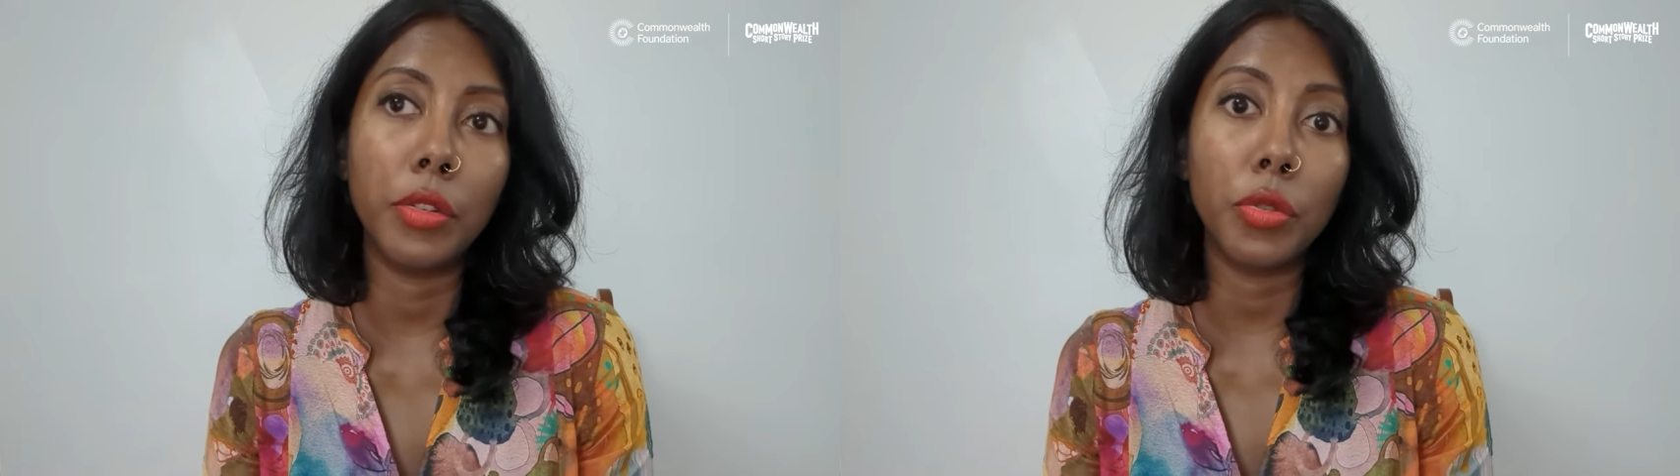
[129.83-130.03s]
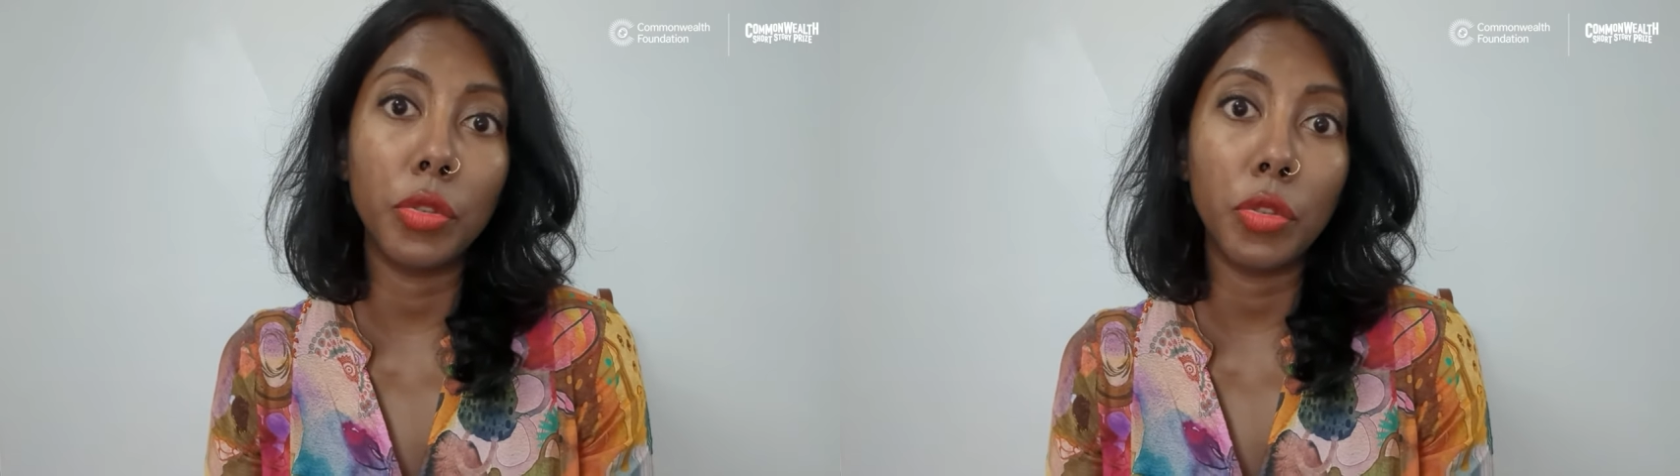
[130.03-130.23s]

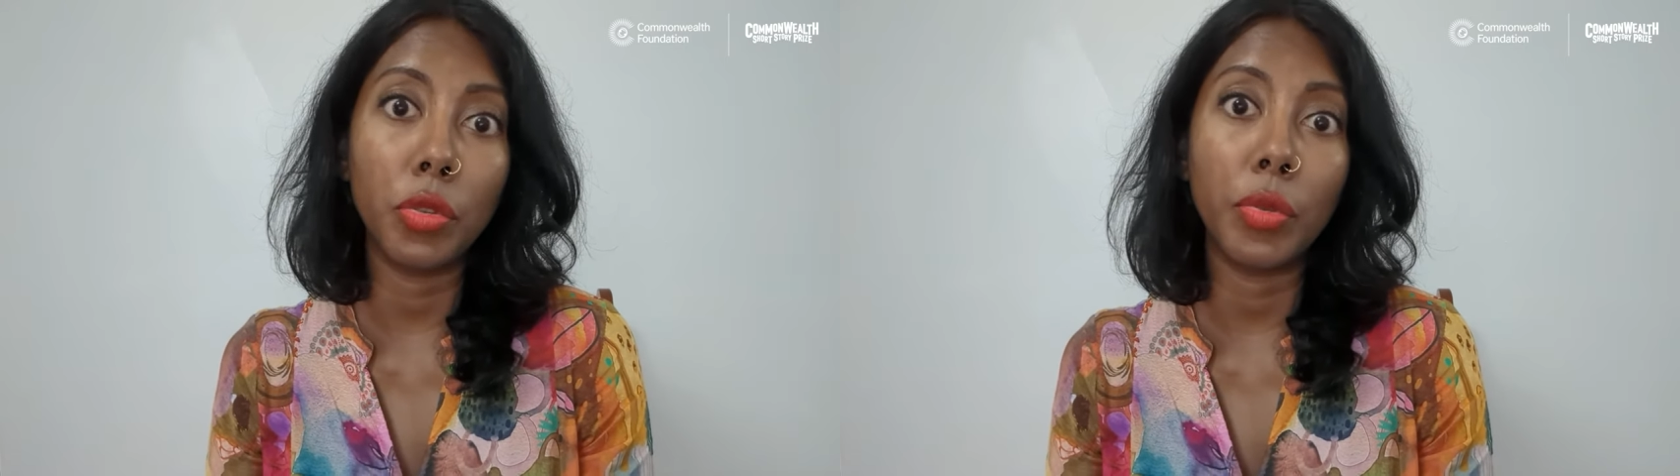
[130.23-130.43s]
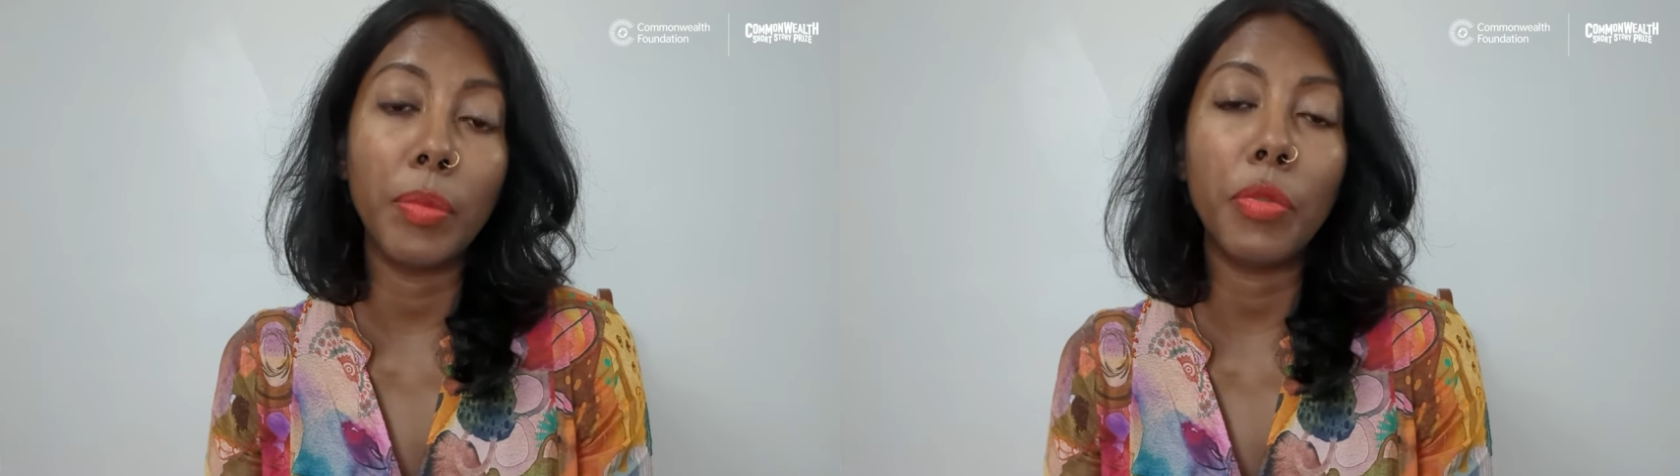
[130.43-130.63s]
Short
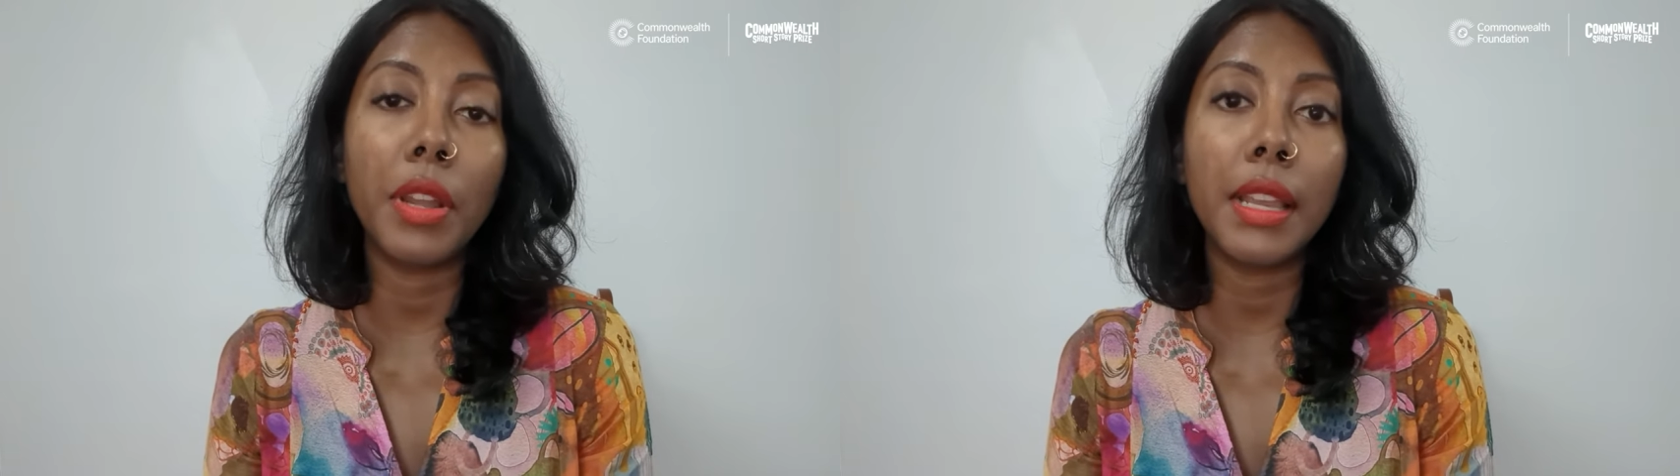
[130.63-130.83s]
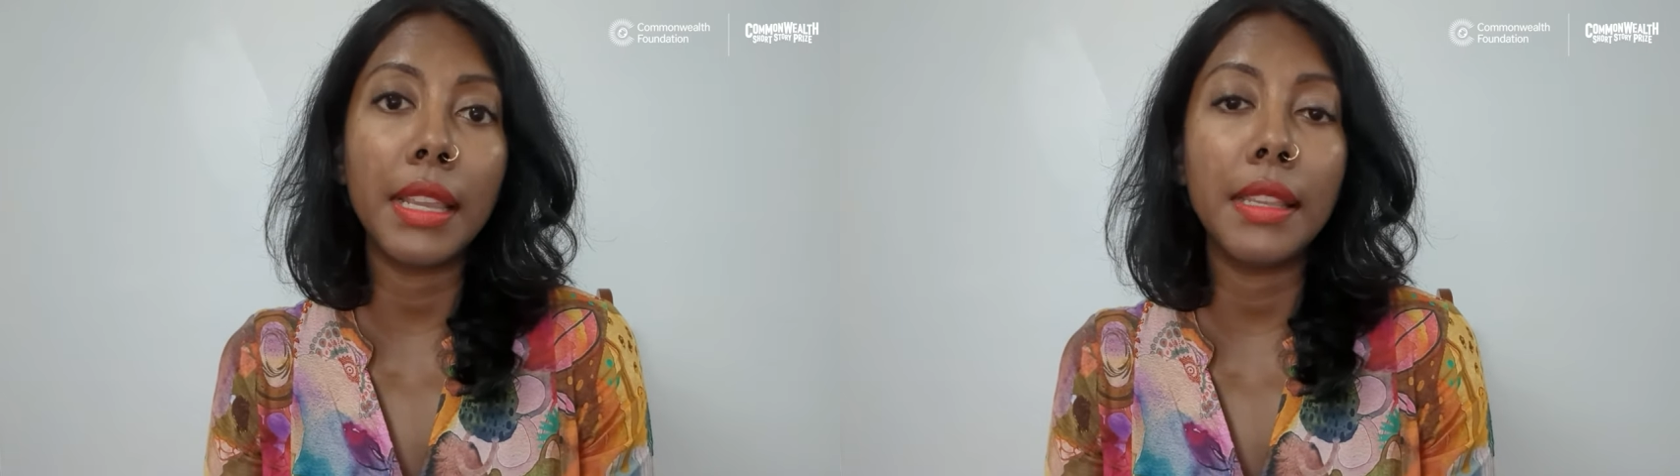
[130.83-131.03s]
Story
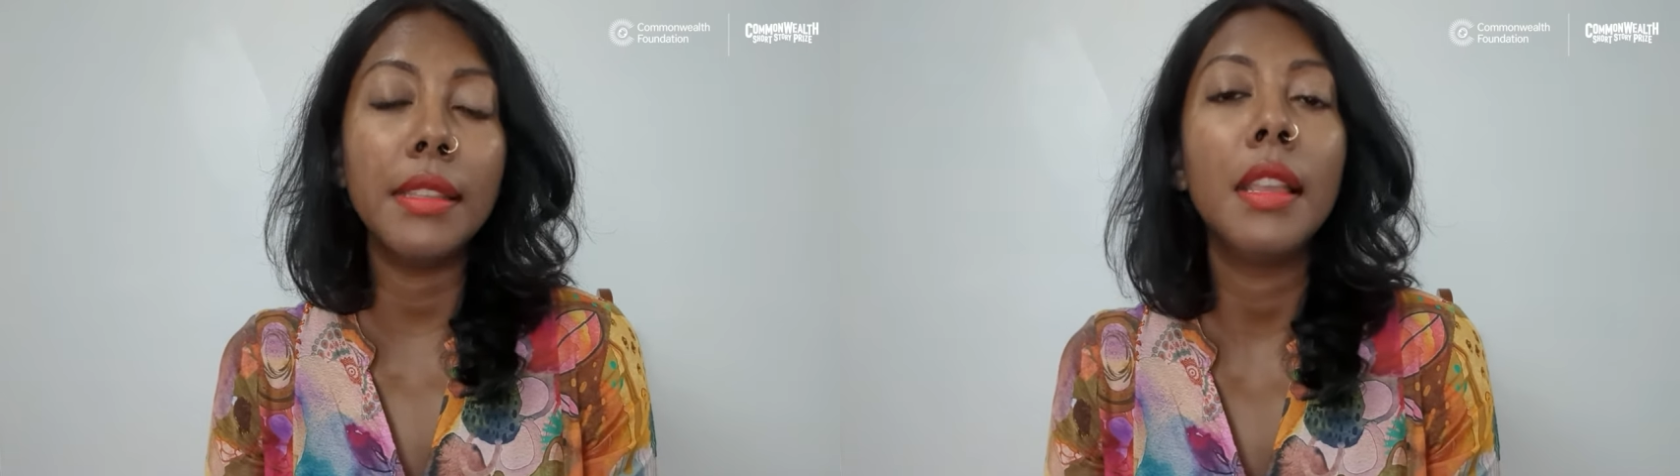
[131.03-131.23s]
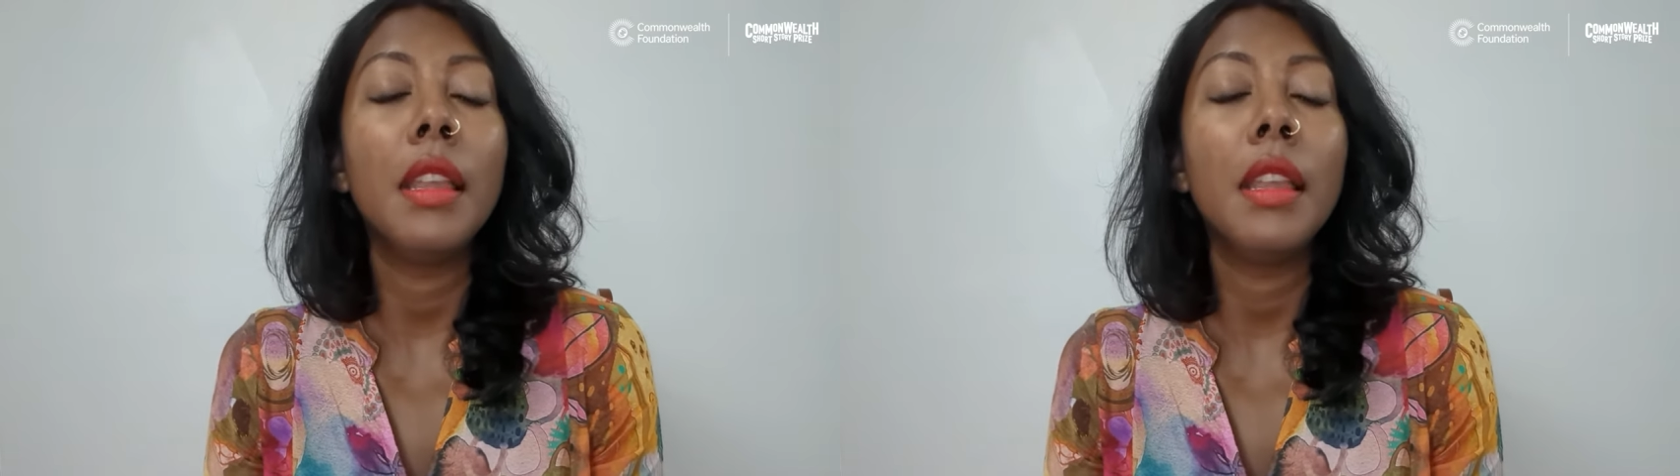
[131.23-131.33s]
Prize